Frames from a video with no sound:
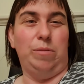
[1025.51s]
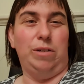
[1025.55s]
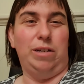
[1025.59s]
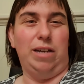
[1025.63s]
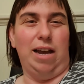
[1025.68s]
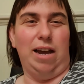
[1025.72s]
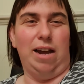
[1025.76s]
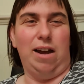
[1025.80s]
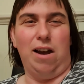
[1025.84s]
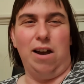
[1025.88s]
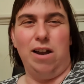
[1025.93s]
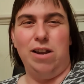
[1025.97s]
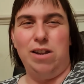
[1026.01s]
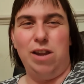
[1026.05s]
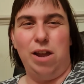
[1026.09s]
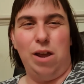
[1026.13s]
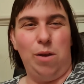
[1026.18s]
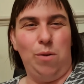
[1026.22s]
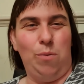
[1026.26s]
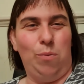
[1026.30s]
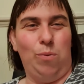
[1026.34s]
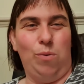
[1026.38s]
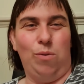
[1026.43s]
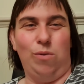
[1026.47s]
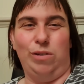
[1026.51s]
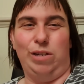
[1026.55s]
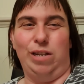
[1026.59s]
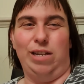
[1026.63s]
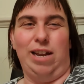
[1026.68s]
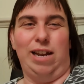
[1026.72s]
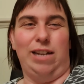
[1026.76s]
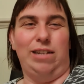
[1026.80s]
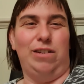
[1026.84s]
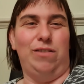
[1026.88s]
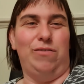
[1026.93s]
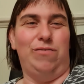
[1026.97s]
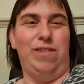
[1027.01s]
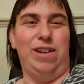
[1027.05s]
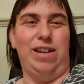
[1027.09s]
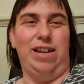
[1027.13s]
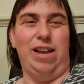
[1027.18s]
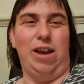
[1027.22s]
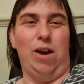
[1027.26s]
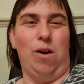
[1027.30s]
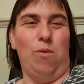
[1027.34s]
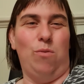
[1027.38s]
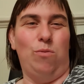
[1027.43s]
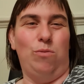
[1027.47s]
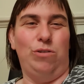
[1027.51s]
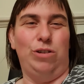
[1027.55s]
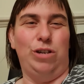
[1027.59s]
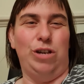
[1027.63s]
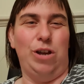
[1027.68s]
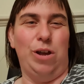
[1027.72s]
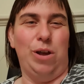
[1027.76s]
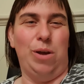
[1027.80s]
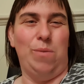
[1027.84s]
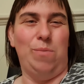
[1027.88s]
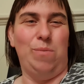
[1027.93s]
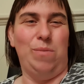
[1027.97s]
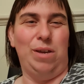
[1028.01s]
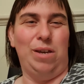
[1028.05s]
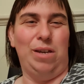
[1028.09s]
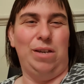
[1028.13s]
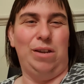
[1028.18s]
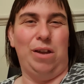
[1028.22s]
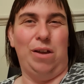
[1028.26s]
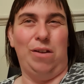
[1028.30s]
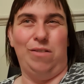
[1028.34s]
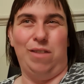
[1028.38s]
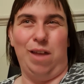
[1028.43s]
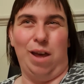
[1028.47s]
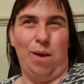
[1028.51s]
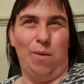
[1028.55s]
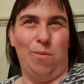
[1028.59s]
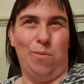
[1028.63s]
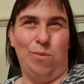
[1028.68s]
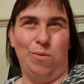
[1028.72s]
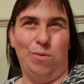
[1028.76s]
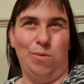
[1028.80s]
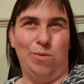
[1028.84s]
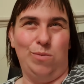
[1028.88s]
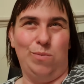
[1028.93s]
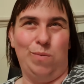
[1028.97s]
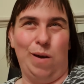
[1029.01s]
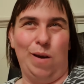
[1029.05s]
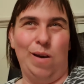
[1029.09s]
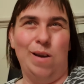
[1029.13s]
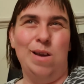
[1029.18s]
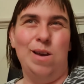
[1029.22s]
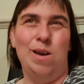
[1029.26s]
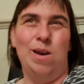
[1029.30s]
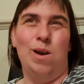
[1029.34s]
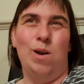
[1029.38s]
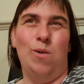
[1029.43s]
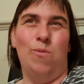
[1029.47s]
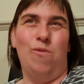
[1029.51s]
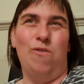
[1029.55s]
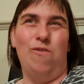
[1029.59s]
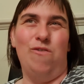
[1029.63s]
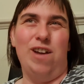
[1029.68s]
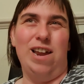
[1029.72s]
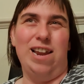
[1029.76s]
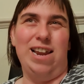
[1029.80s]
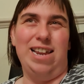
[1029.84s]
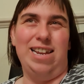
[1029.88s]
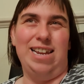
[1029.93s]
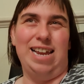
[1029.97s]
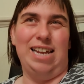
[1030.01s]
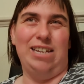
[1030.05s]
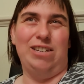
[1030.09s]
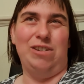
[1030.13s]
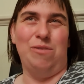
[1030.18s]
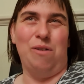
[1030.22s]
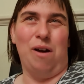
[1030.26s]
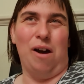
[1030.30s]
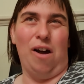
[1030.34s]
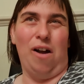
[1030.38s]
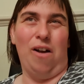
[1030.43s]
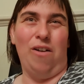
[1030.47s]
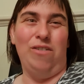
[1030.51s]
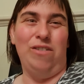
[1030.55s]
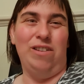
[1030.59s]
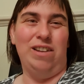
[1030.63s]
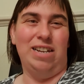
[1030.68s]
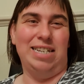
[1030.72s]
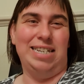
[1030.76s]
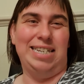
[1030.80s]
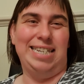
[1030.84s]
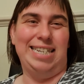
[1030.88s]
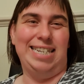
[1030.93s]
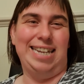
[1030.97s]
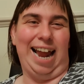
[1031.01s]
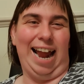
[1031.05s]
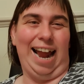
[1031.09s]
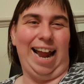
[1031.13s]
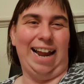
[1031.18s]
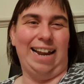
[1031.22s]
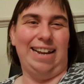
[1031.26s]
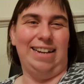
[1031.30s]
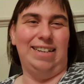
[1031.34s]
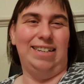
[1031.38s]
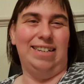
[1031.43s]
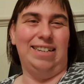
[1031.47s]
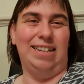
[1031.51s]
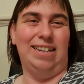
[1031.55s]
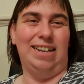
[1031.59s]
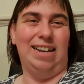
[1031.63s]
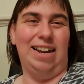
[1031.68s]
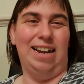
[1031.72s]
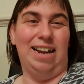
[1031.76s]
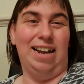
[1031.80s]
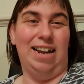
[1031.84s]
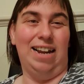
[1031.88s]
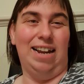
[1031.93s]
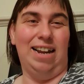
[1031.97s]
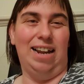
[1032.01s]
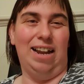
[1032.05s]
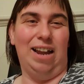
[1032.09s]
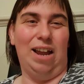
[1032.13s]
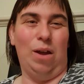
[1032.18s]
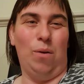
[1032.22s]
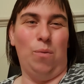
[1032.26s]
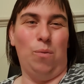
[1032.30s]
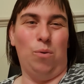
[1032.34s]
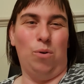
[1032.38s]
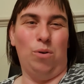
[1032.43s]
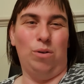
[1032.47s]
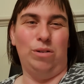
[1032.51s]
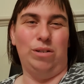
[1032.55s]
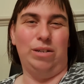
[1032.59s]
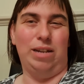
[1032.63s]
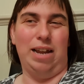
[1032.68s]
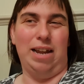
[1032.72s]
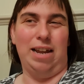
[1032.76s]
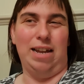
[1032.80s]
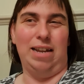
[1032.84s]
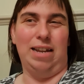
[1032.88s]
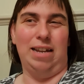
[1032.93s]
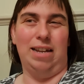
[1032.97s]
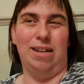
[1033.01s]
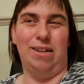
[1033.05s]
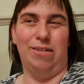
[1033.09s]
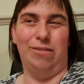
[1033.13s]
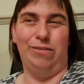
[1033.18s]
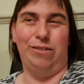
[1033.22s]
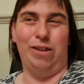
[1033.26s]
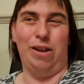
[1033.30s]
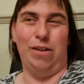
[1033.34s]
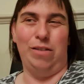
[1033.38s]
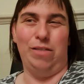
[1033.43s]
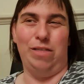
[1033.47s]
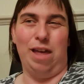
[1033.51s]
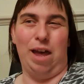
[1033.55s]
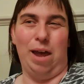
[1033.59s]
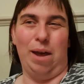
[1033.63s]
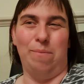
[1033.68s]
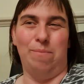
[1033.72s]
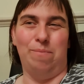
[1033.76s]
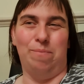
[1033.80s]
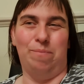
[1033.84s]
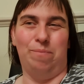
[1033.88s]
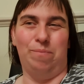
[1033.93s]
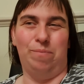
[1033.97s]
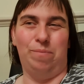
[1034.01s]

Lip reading: Yeah, I know, so that's a really old term, their world, but we really need to understand, them,